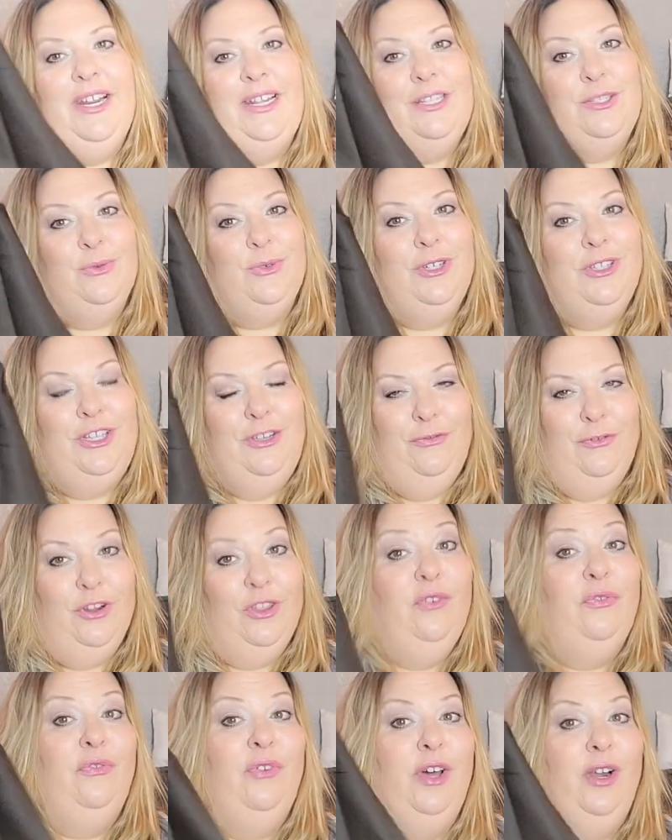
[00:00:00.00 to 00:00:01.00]
But it's really for
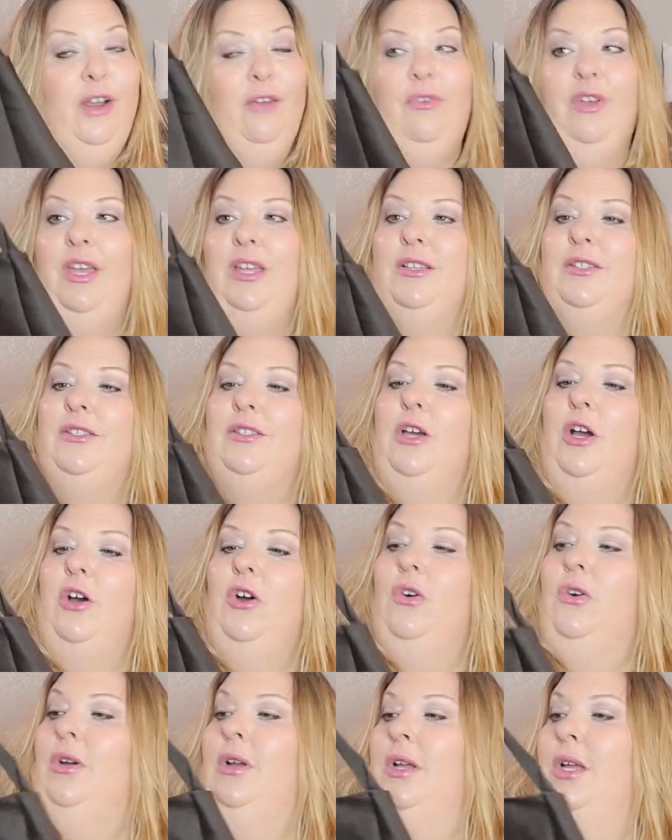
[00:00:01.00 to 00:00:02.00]
the fun of it.
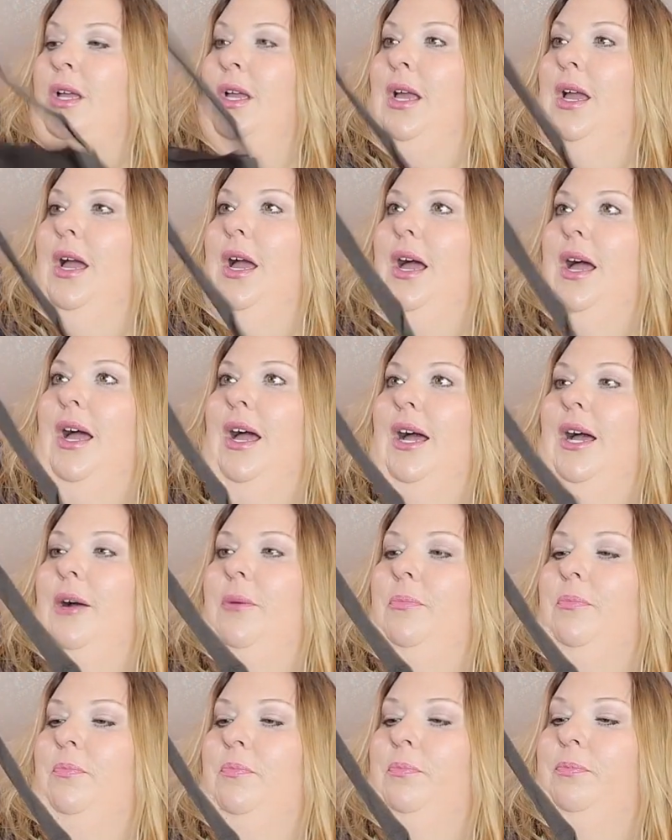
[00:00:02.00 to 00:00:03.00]
So,
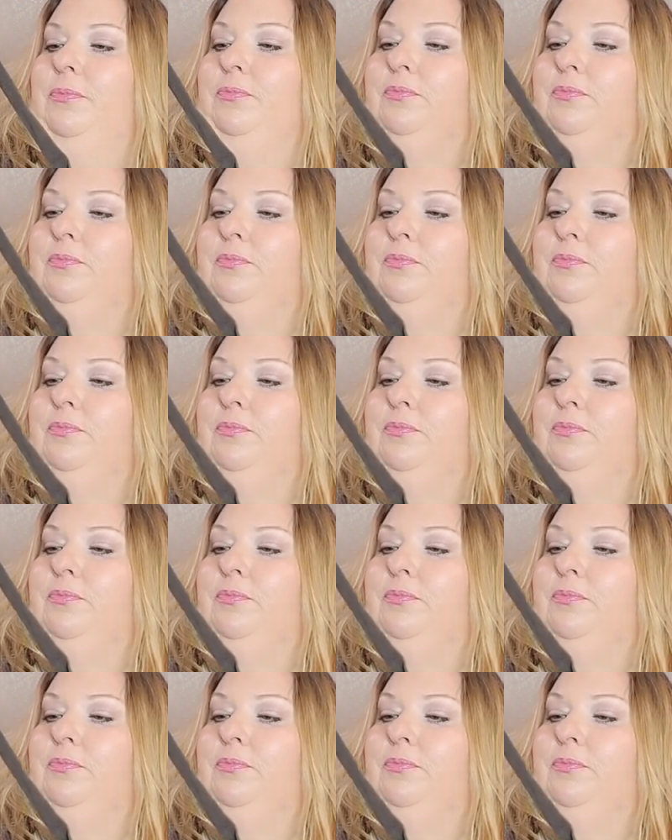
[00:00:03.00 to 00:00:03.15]
I